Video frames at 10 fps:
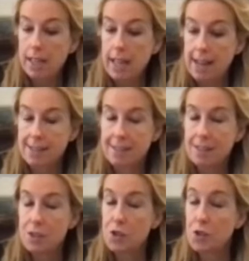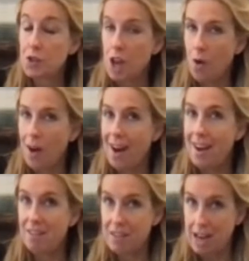Yes, so I
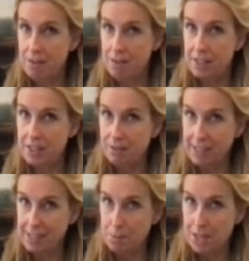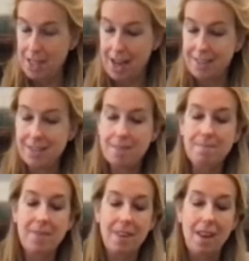have not revealed the recipe yet,
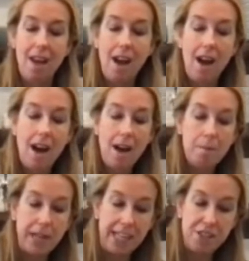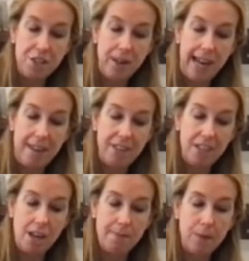but I do have
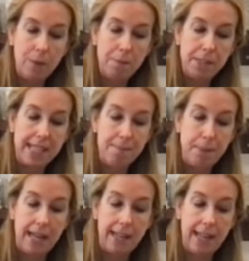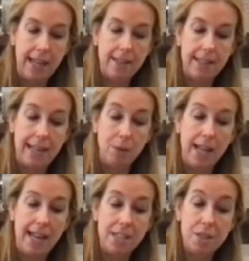it on my website back end that I will
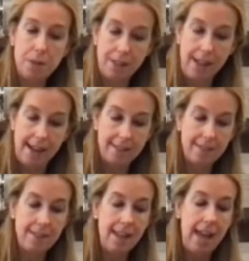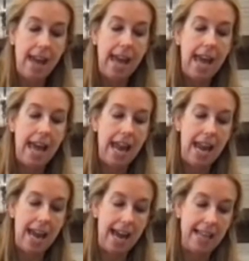add to a class.
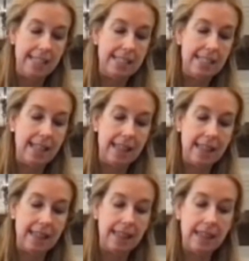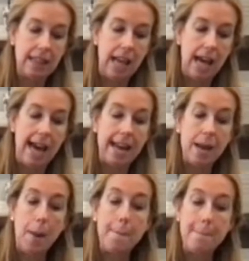And
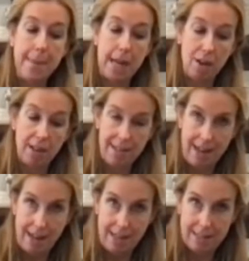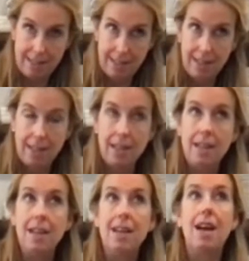I marinate
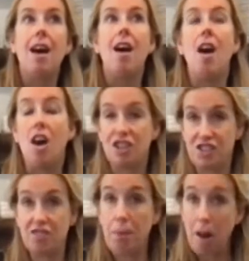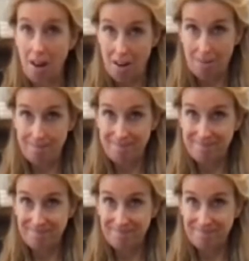hearts of palm